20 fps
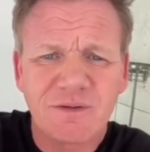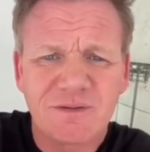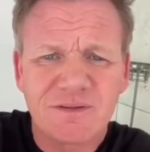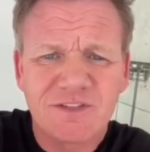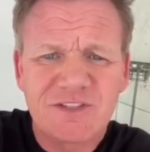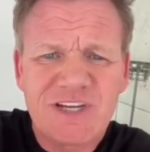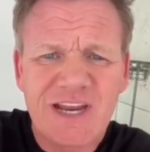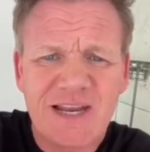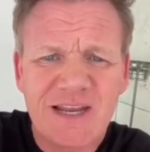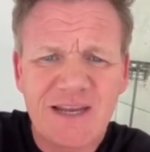
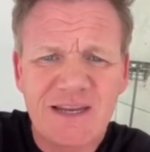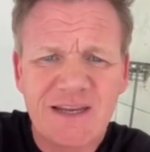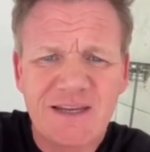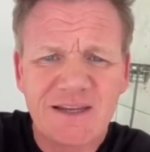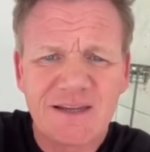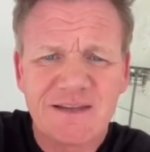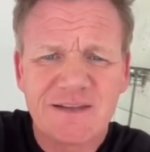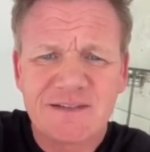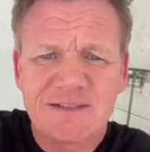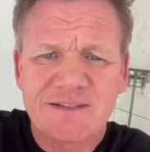Jelly?
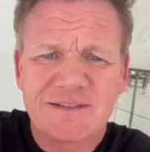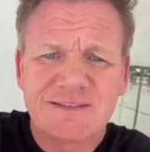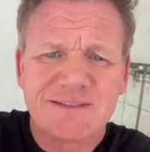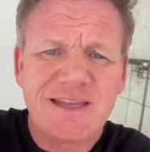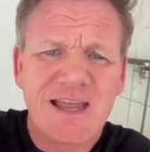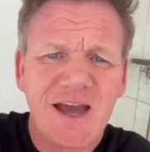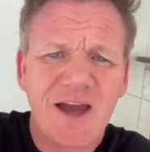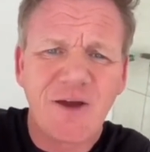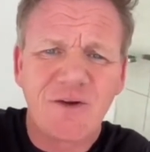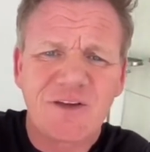
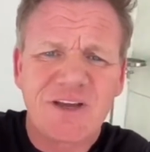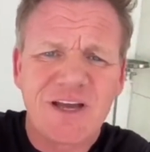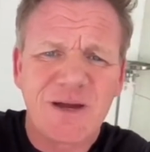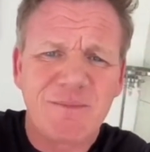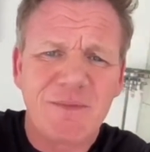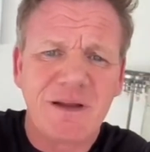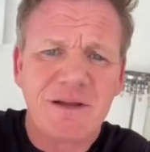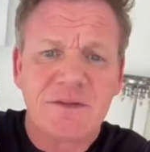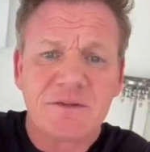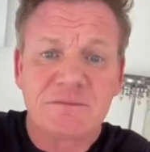No, come
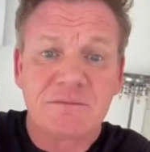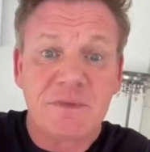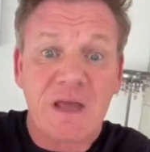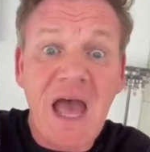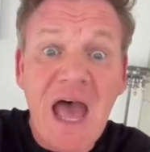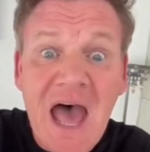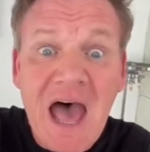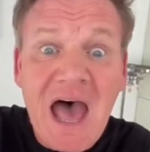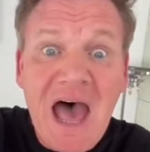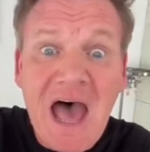on.
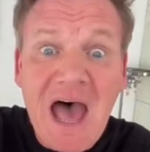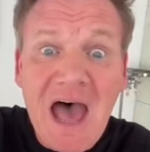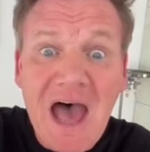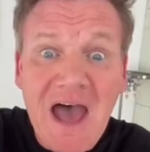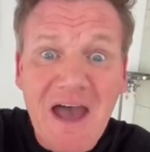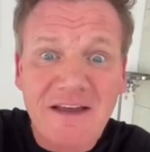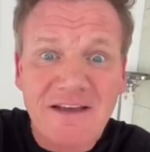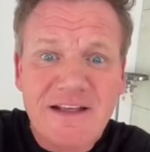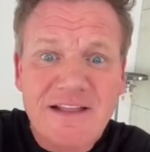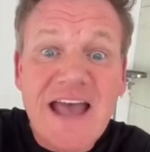
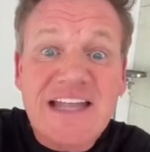Ah!